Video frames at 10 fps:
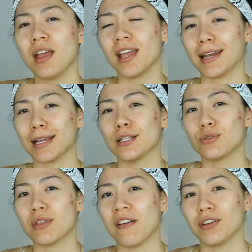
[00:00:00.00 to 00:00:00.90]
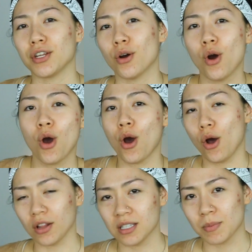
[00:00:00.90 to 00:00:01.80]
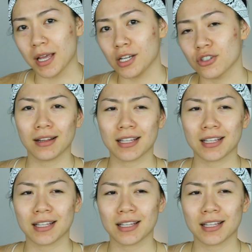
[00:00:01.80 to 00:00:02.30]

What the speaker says: and I can do that video all in Spanish.